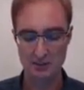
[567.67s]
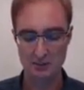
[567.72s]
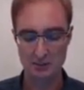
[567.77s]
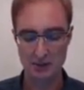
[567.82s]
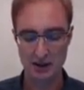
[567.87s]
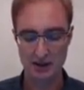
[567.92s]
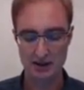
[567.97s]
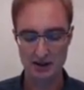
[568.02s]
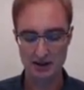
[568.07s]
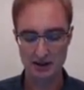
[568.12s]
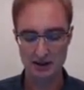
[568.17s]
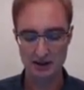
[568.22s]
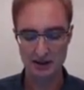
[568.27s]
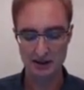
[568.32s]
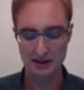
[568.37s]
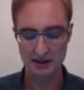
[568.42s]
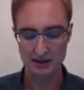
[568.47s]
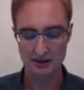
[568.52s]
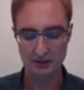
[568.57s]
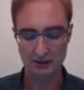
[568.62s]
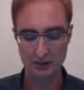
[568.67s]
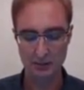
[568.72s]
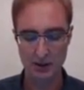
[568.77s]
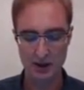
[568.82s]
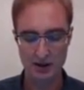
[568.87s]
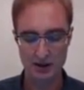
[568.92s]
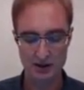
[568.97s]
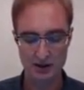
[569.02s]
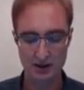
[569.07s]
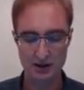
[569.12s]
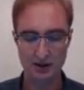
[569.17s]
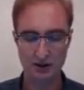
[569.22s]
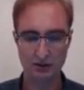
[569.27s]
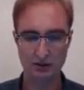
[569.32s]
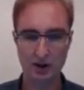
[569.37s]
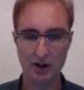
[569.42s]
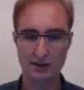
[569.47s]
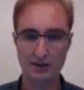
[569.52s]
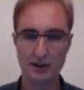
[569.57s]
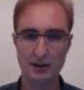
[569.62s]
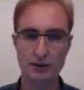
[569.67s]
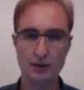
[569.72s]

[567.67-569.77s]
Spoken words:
But this information is arriving